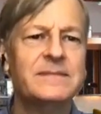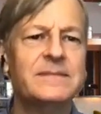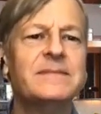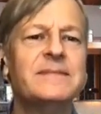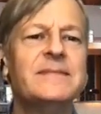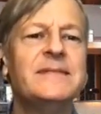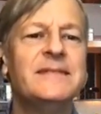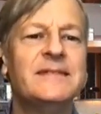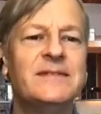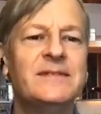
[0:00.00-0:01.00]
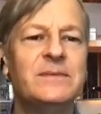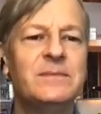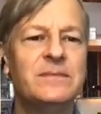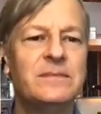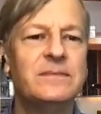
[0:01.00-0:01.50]

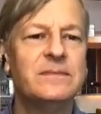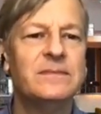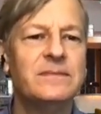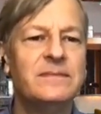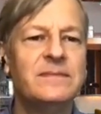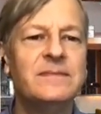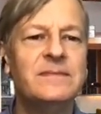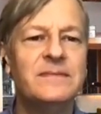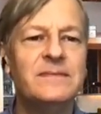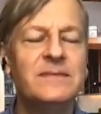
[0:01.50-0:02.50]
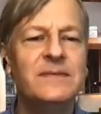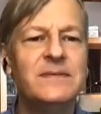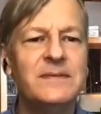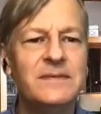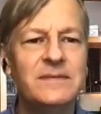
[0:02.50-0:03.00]

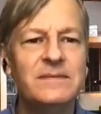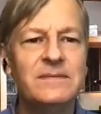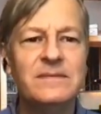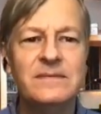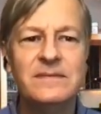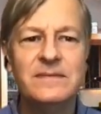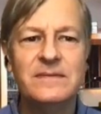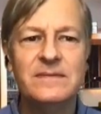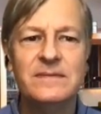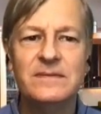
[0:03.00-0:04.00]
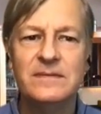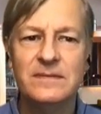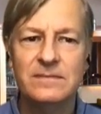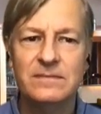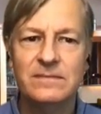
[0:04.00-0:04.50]

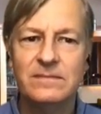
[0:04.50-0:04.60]
The person shown says nothing.